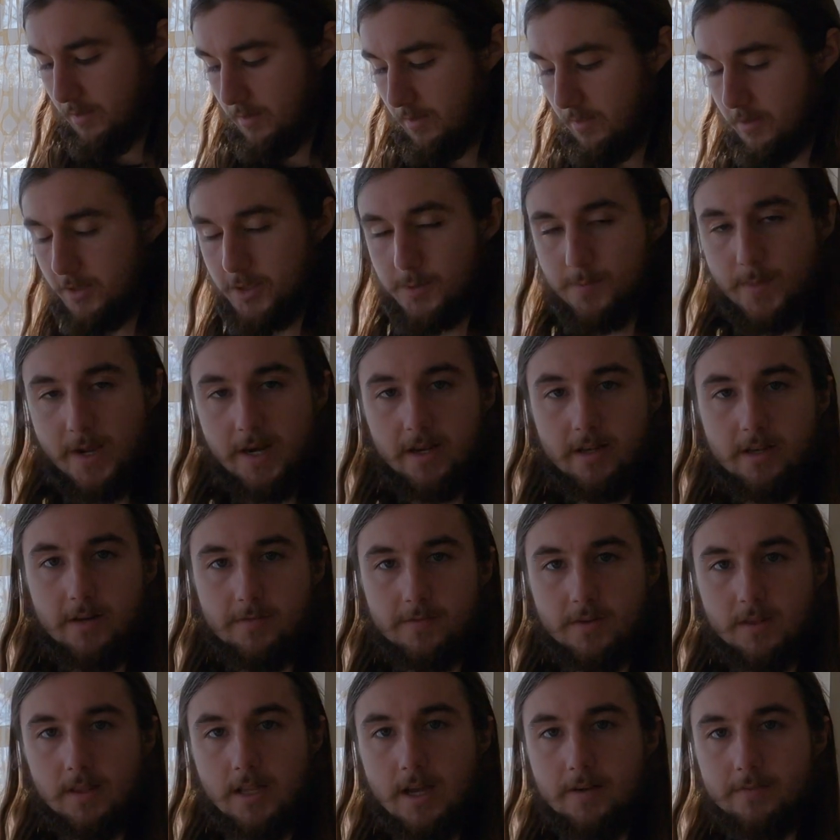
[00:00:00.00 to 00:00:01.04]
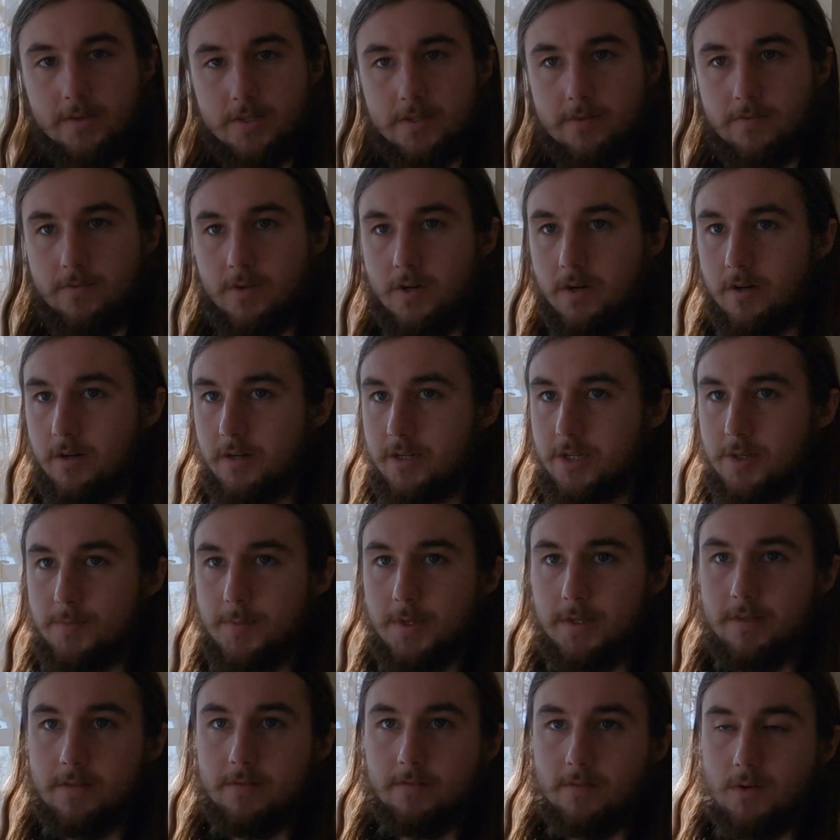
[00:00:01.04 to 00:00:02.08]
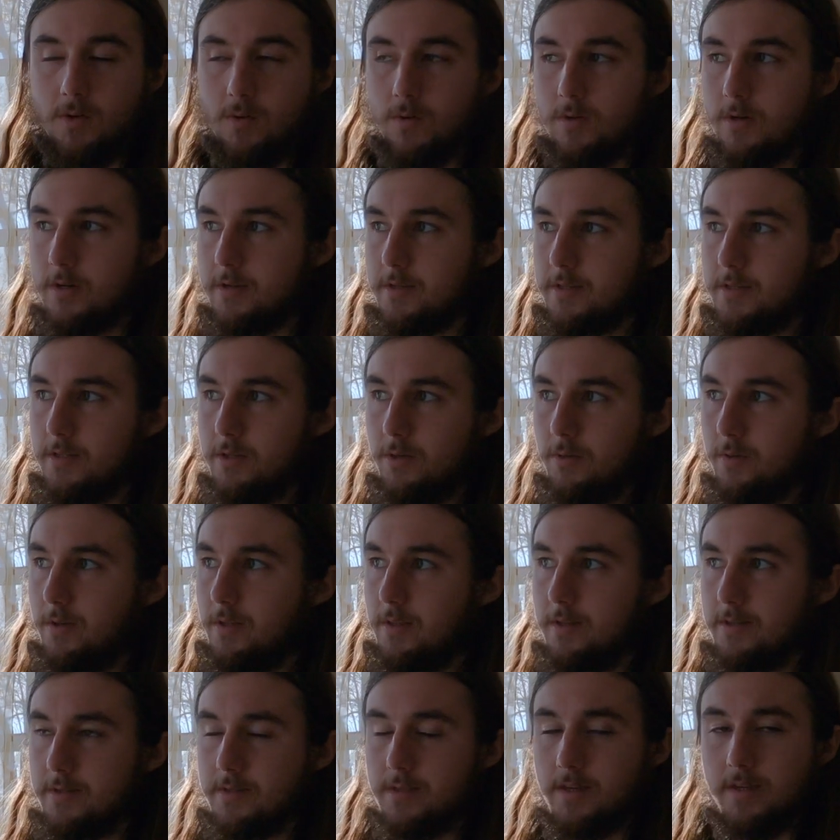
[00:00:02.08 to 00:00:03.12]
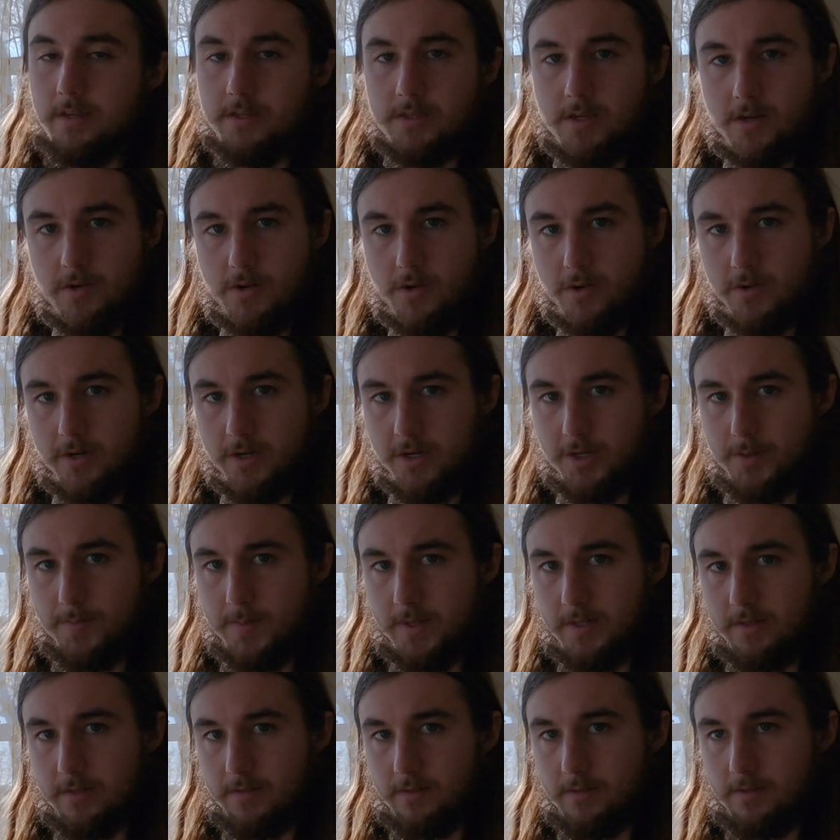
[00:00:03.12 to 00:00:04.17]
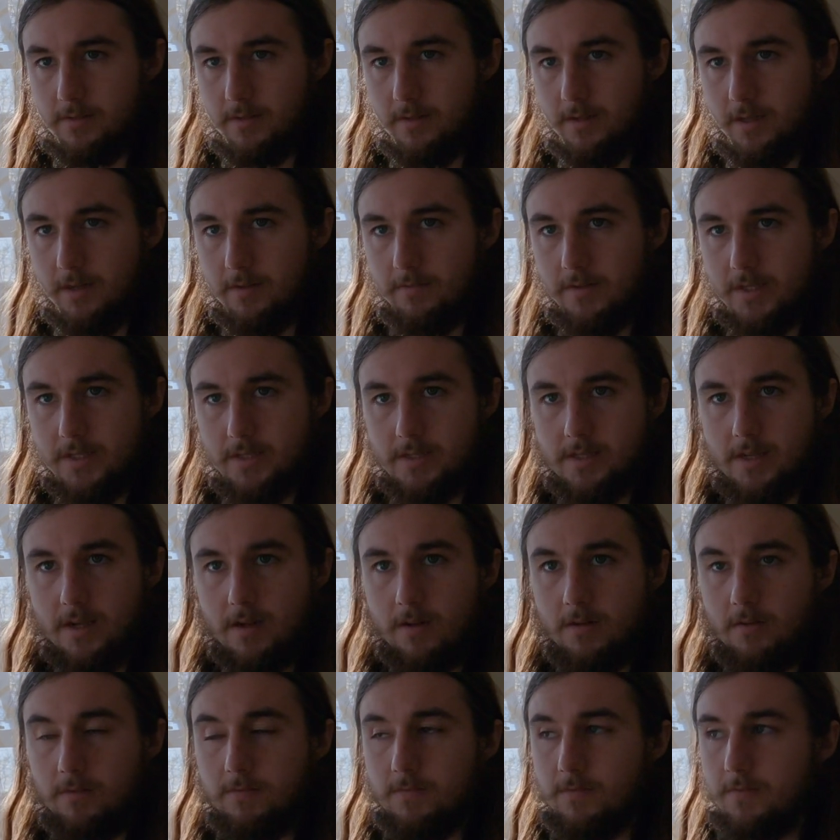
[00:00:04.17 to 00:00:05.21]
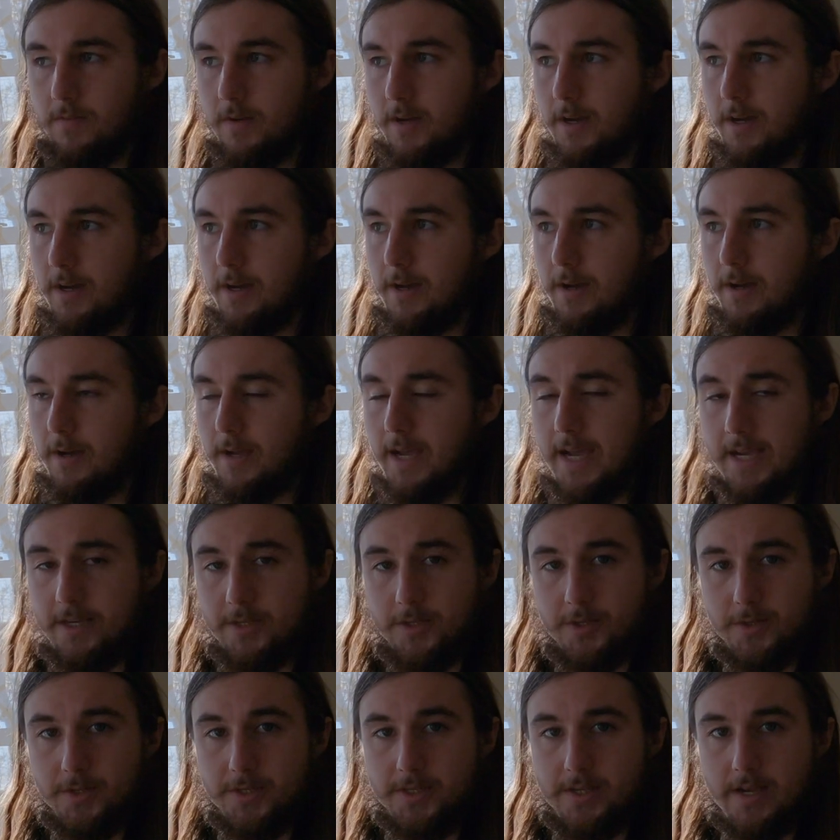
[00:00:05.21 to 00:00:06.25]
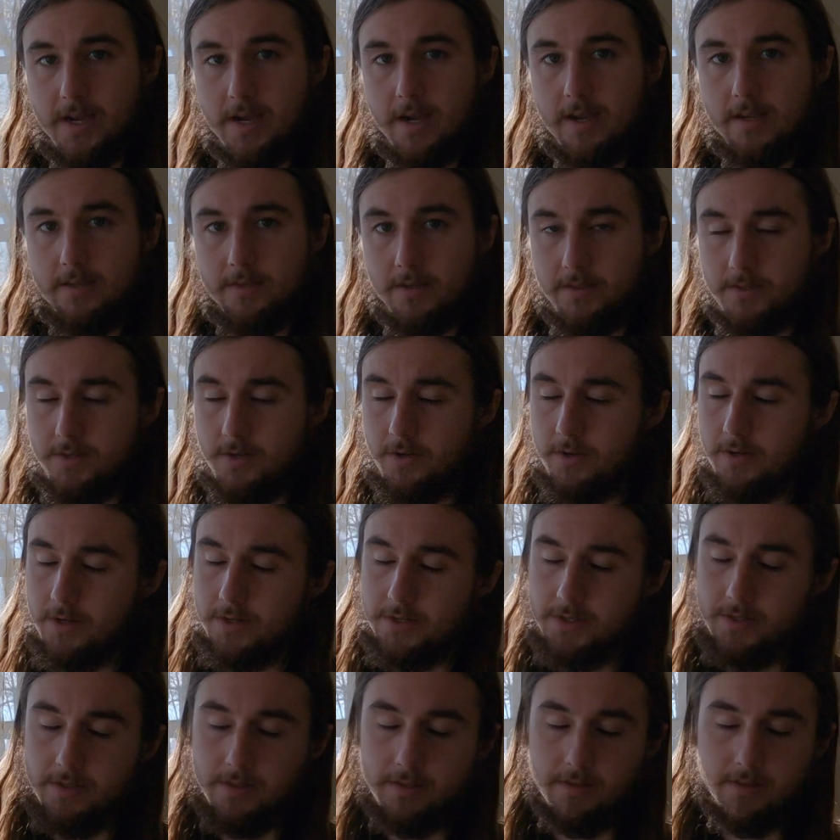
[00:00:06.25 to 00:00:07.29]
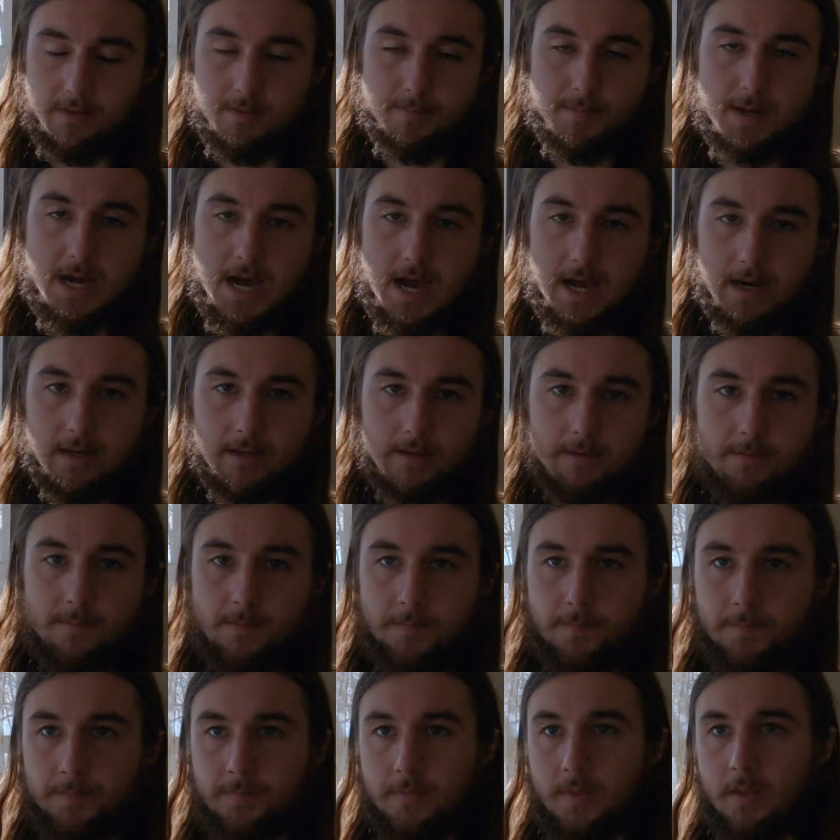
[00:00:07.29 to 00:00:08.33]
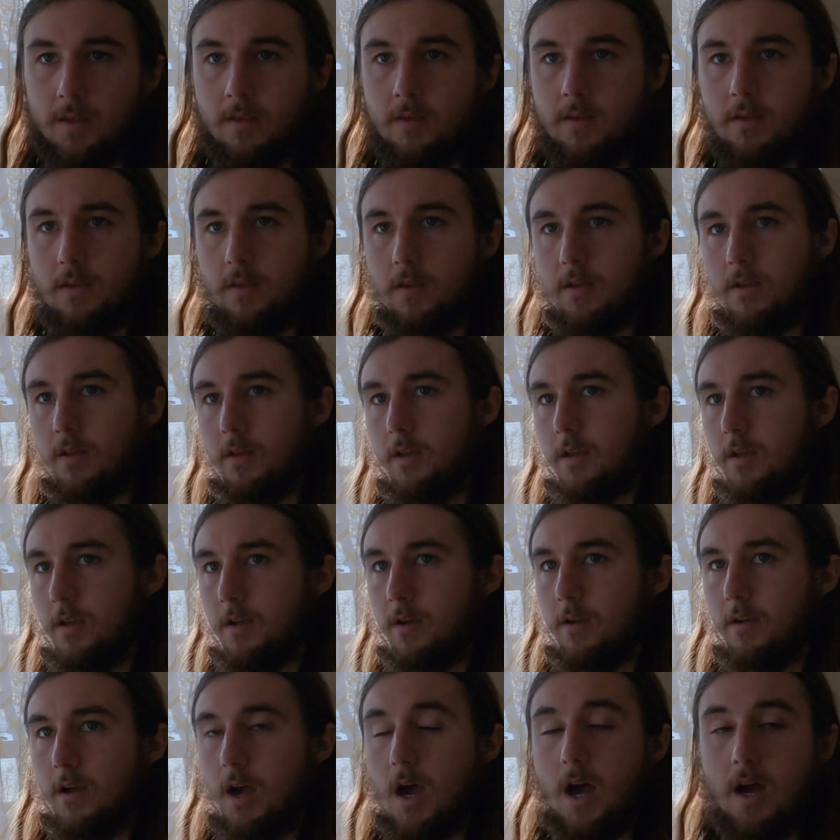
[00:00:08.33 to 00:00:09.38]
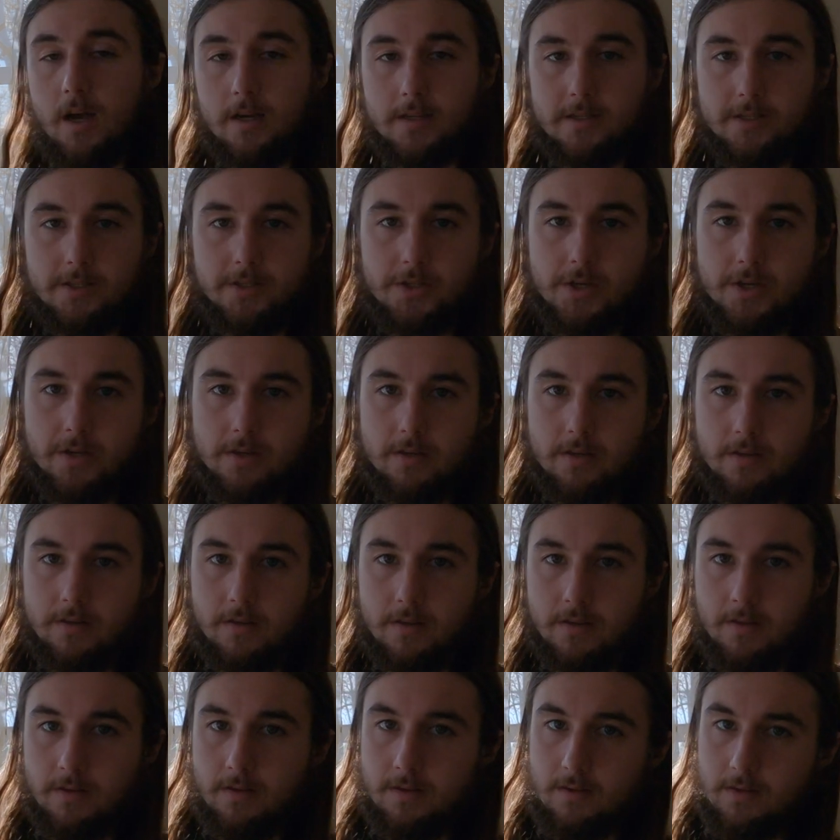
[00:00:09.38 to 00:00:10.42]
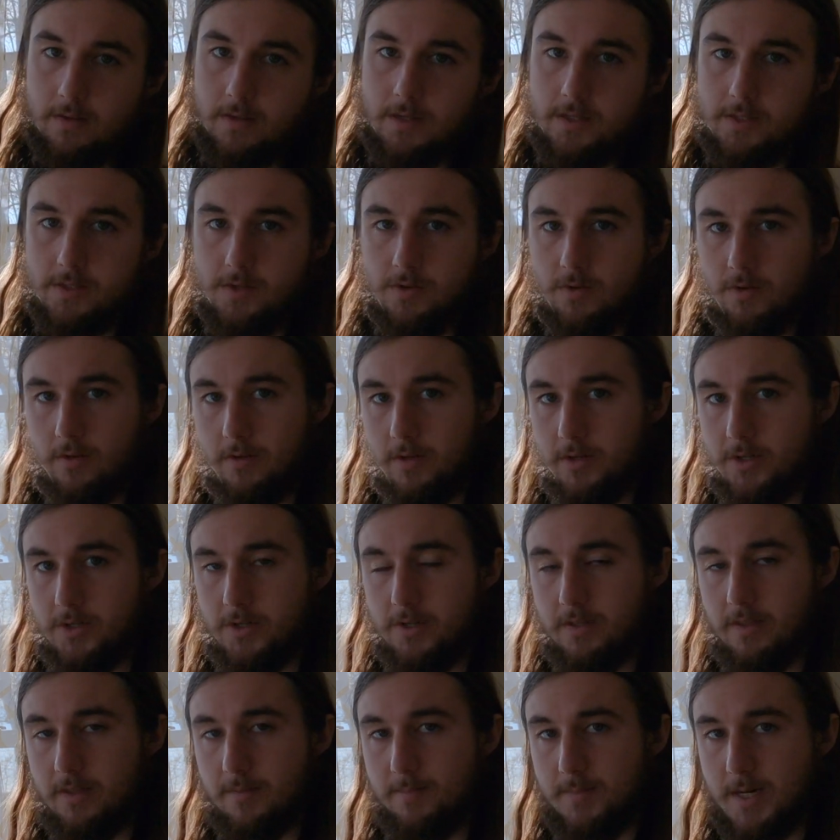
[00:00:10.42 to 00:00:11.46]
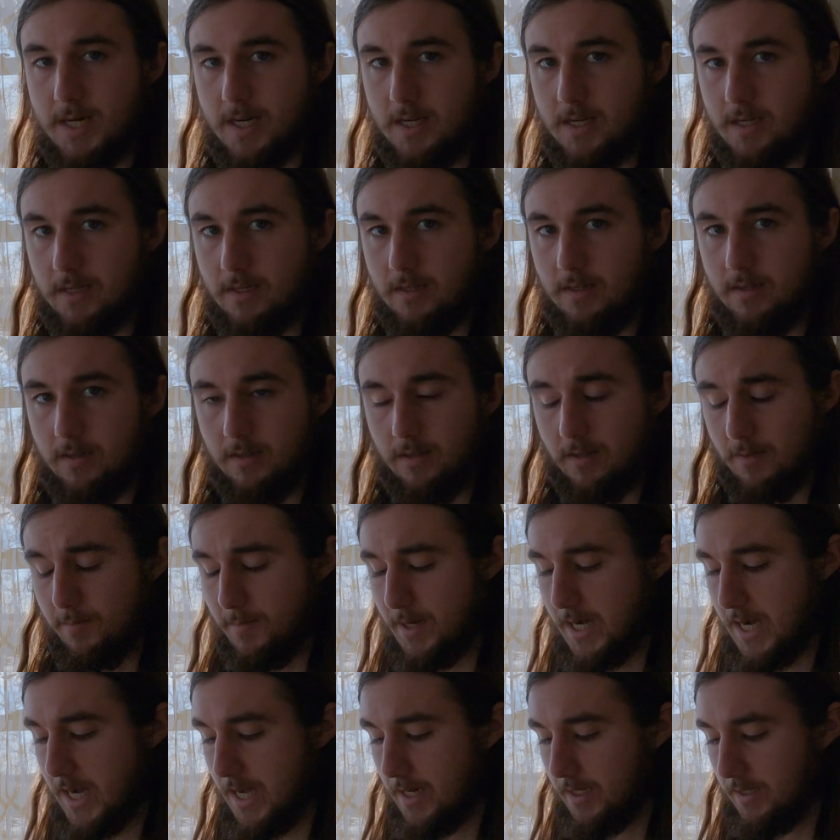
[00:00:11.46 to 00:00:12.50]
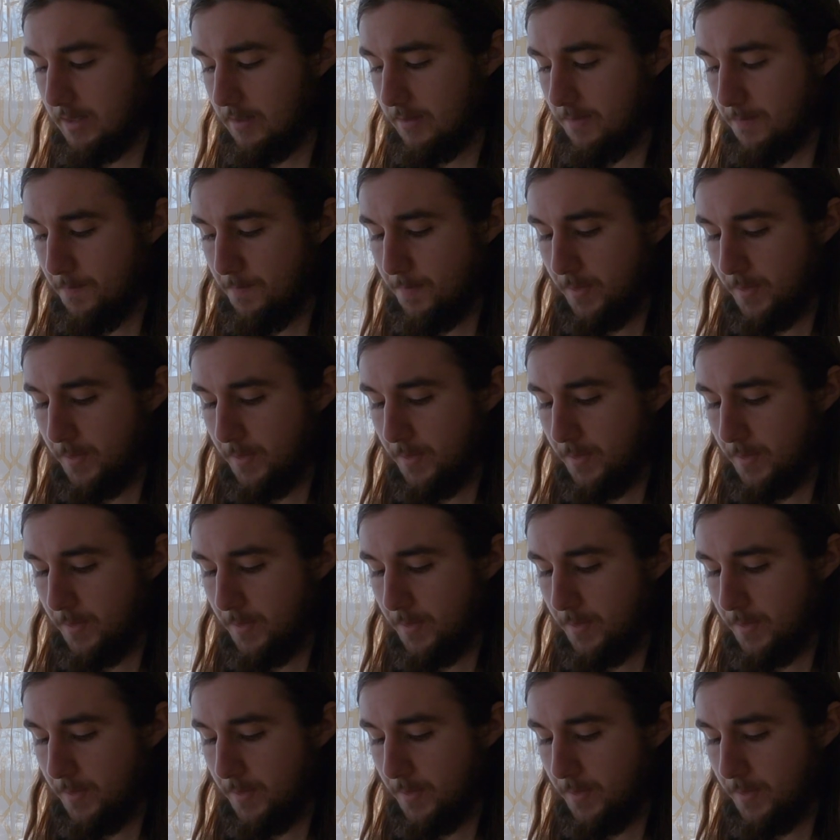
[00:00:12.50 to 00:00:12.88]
There's many different levels of nourishment. Of course, doing these things are nourishment in of itself. Exercise is nourishing the body. Oxygen is nourishing the mind and the body.